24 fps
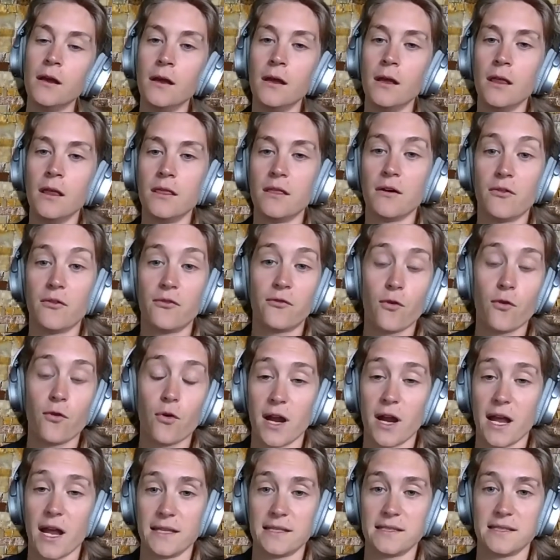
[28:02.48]
the
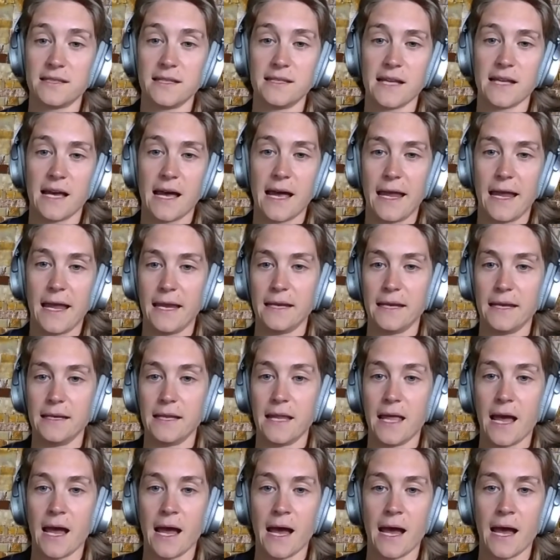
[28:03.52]
Pwrs
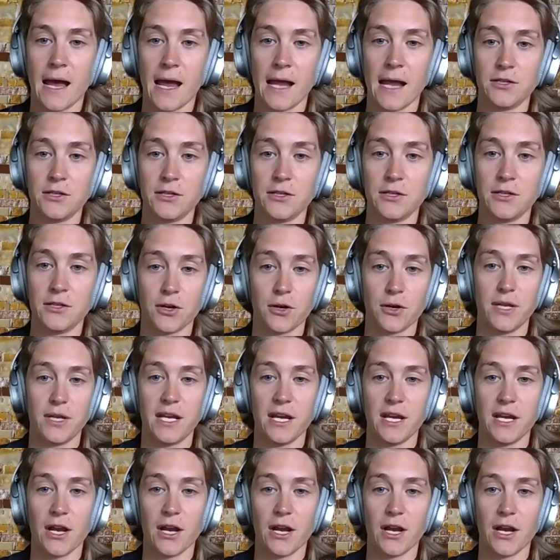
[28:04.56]
design that I showed
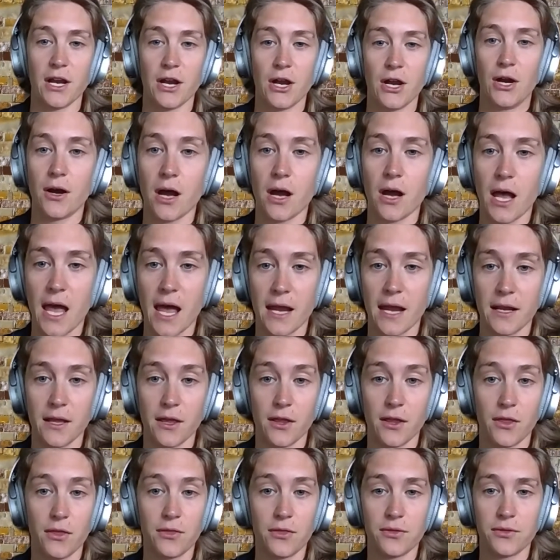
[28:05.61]
here had
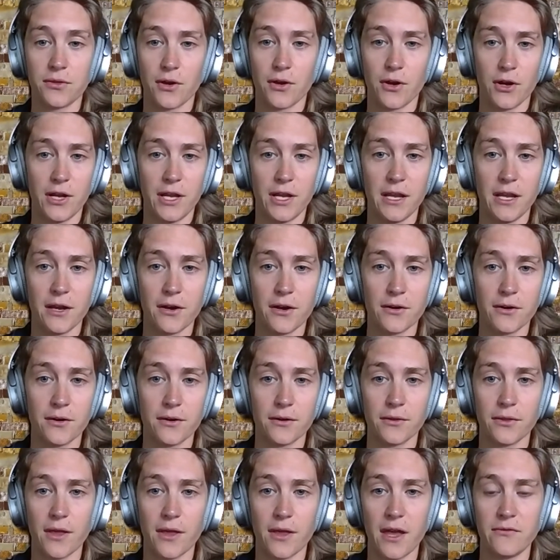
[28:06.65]
a
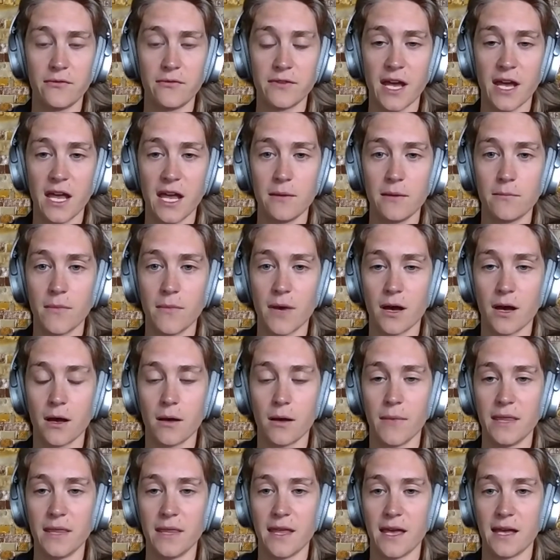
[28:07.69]
30-year lifetime,
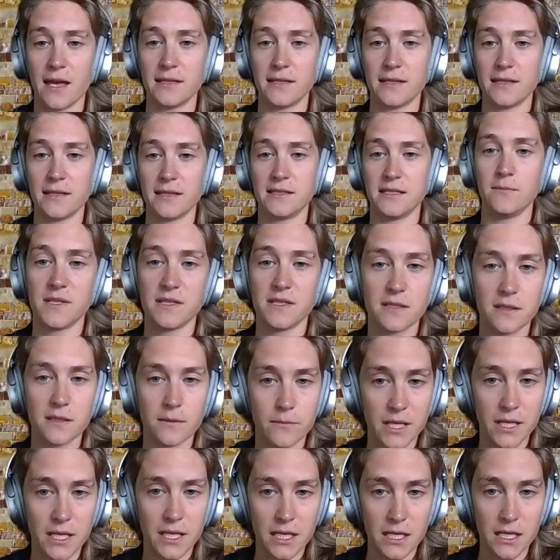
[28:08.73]
and that seems to
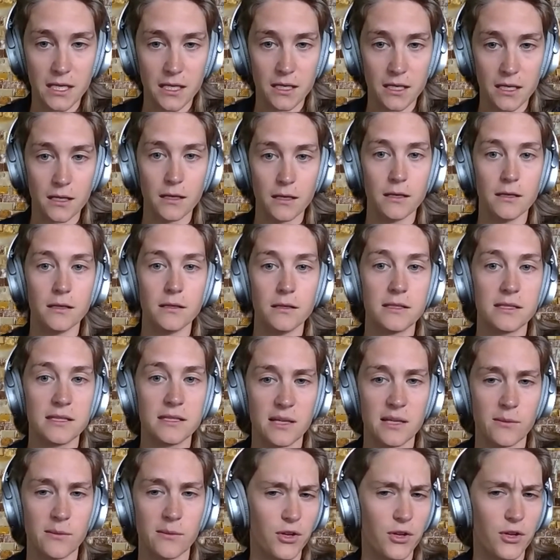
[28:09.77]
be
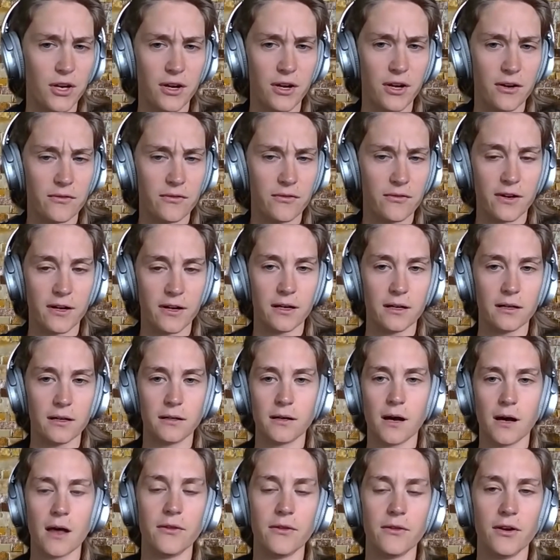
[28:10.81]
similar
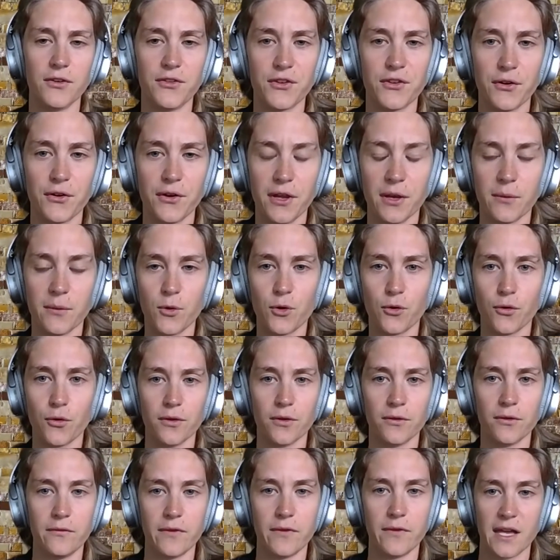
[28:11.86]
for other sodium
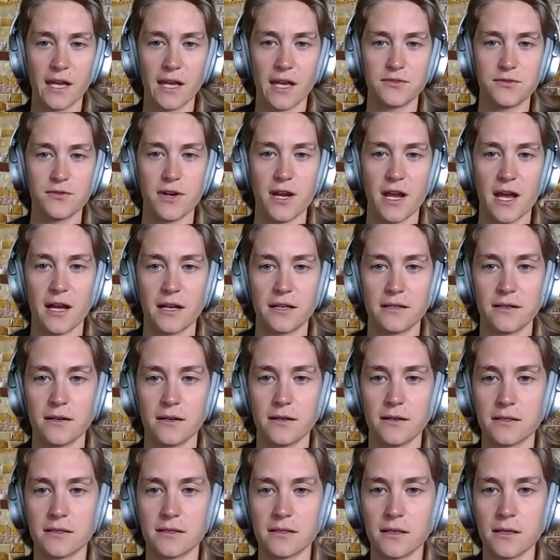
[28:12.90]
cooled fast
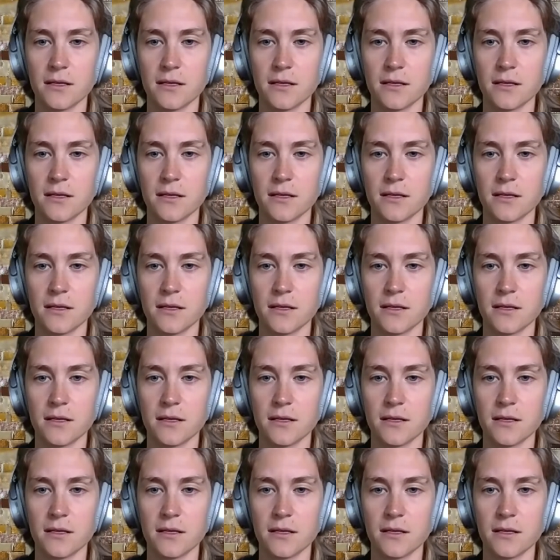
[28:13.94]
reactors.